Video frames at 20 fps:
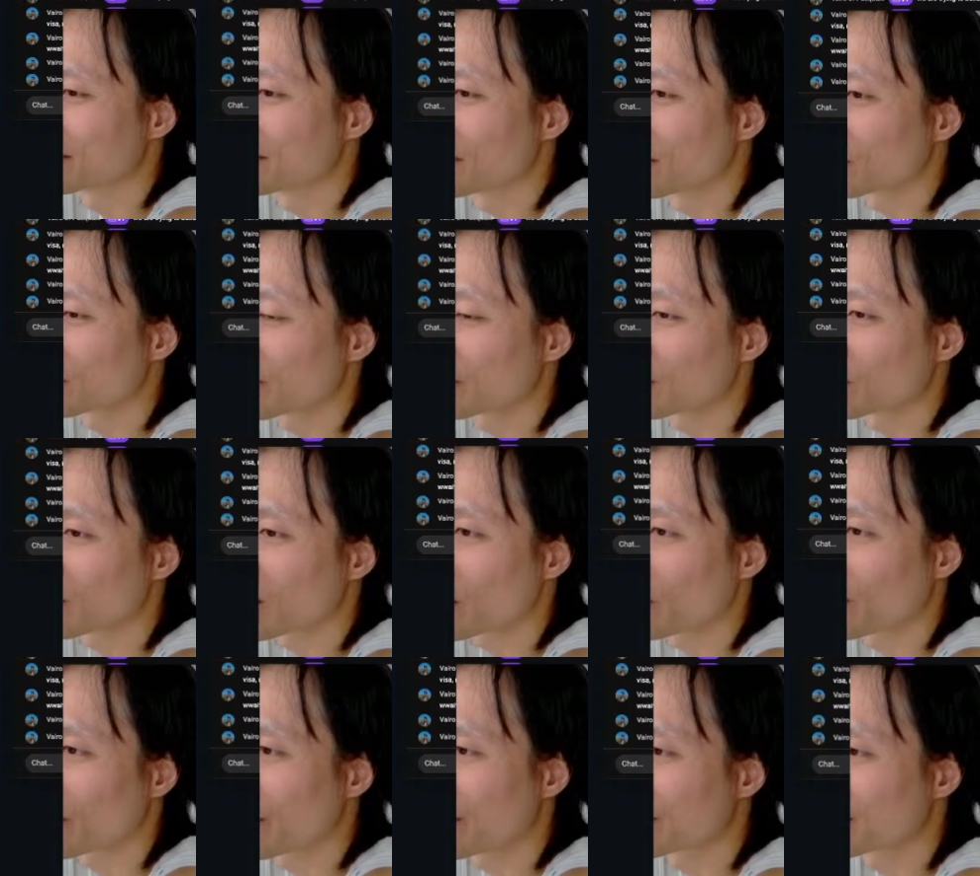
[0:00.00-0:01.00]
How do I know what I
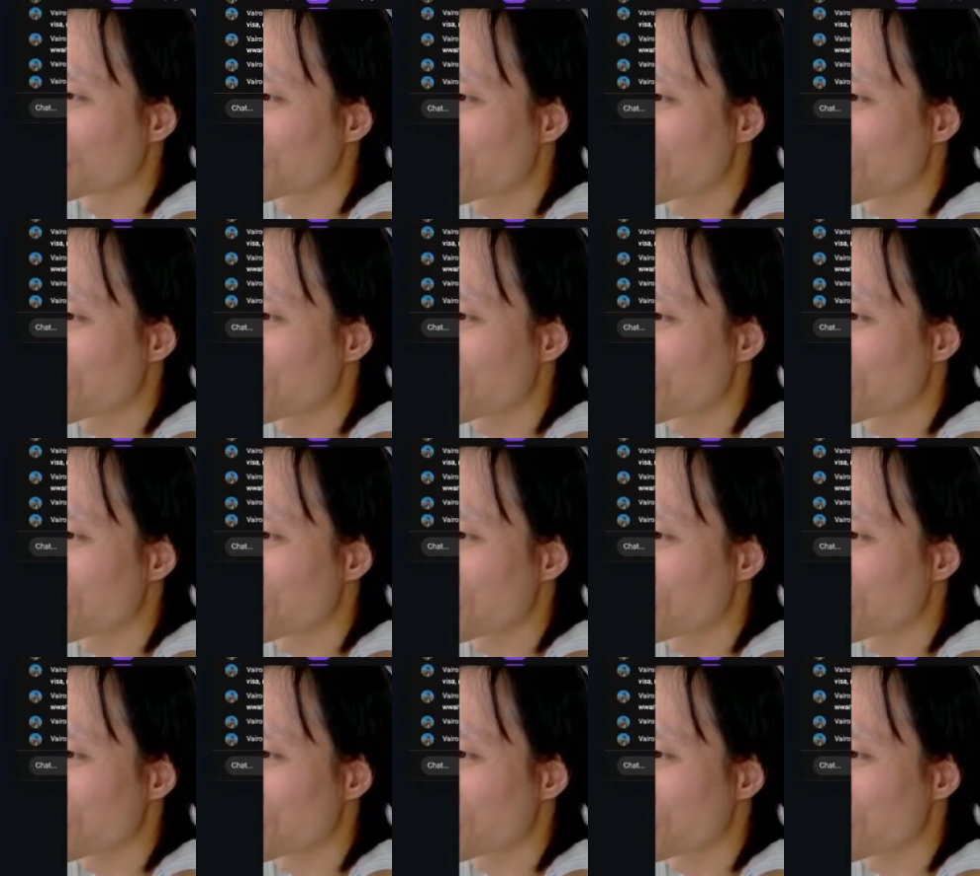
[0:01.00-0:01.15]
want?